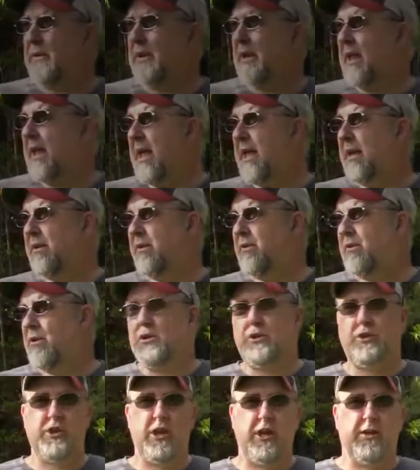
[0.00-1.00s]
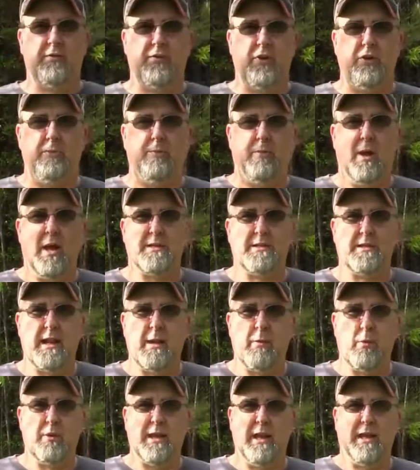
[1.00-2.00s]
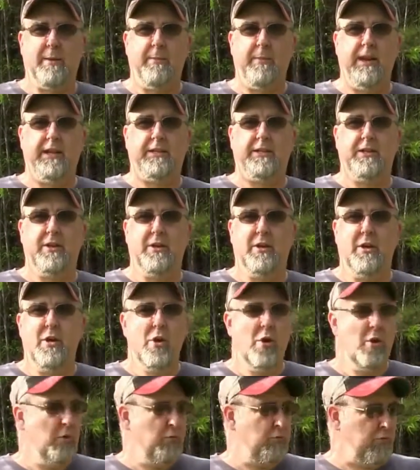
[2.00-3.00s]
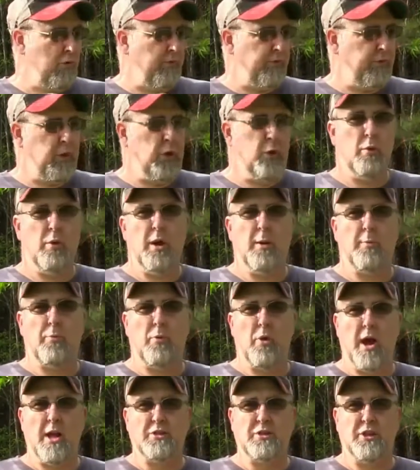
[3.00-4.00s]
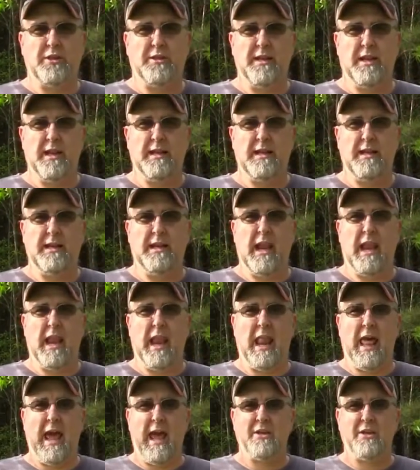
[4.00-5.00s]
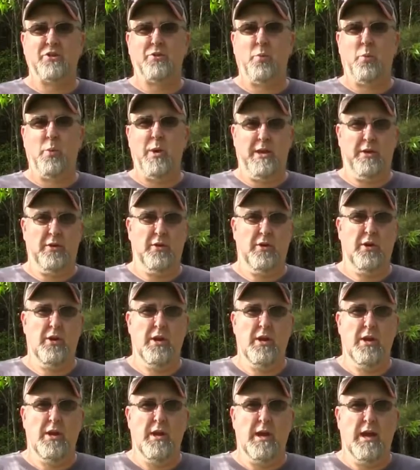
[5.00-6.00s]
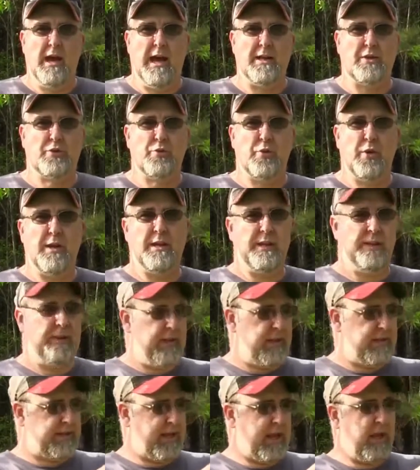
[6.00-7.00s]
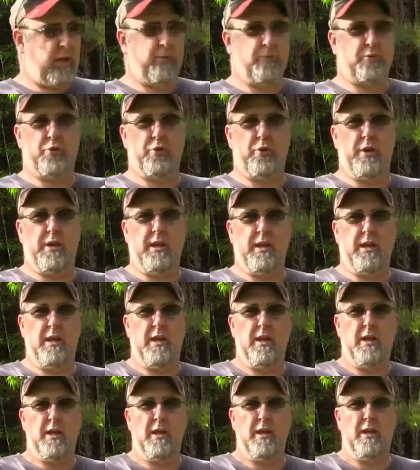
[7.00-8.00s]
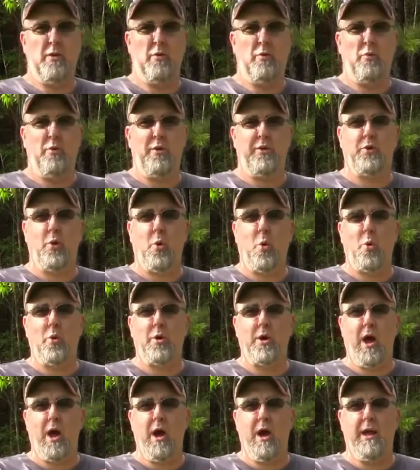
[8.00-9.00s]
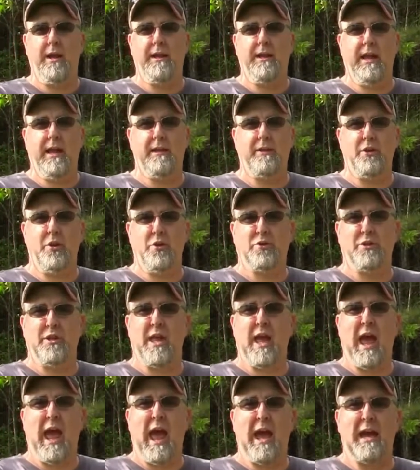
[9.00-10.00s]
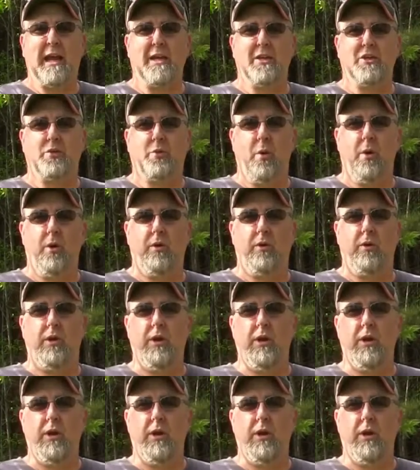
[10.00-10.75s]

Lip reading: the land just checking food plots, and I want to take a minute to review a project that I did last winter. I treated this elm tree with Tordon using the hack and squirt